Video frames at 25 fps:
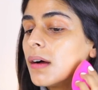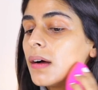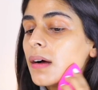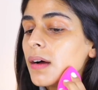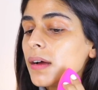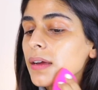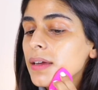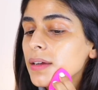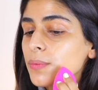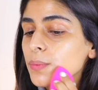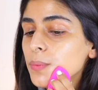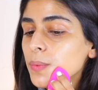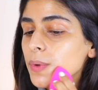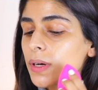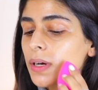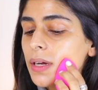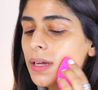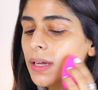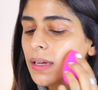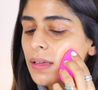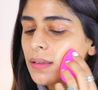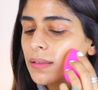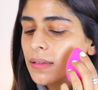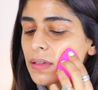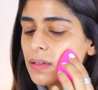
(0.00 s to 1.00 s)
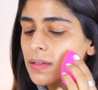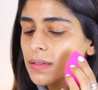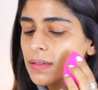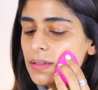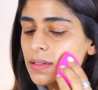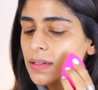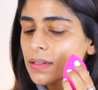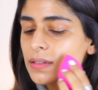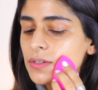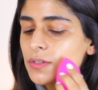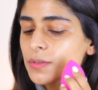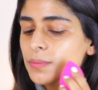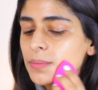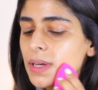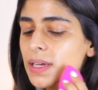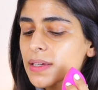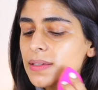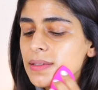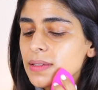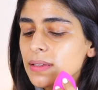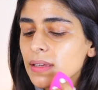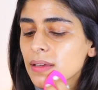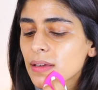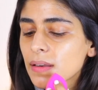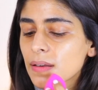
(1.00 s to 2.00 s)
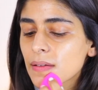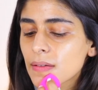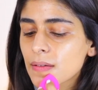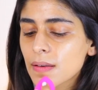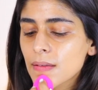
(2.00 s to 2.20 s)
I am working this into my skin.